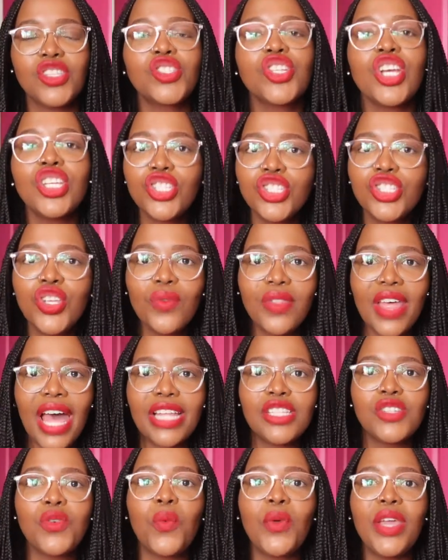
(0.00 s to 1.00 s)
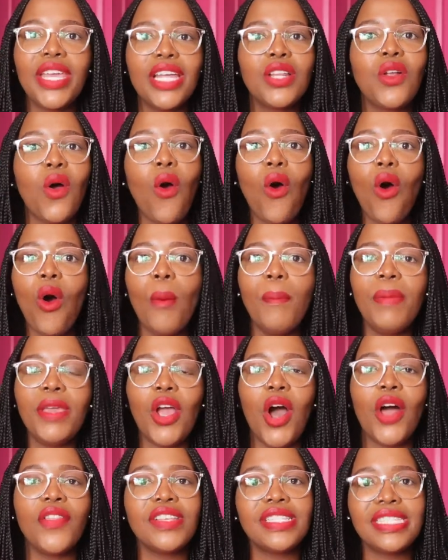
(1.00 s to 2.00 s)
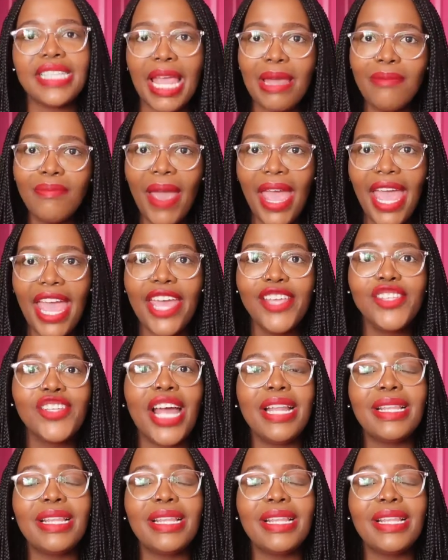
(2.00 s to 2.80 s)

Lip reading: just so that we can all be on the same page